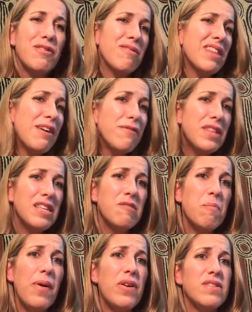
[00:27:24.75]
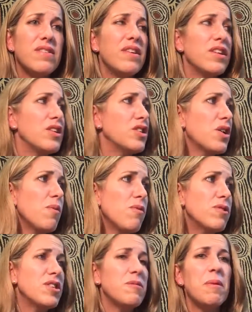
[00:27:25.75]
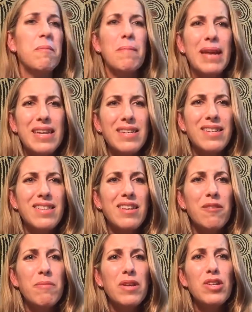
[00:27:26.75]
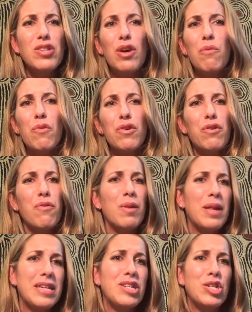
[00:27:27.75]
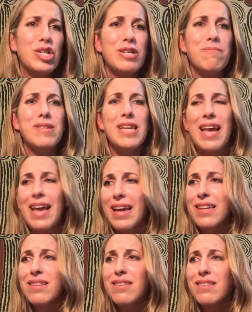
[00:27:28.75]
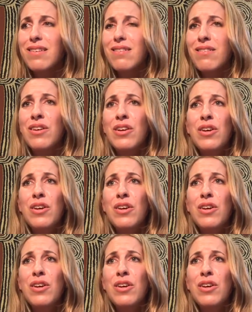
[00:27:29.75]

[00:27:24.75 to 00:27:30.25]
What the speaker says: love this person and you don't want to be mean to them, and you don't want your relationship to end, and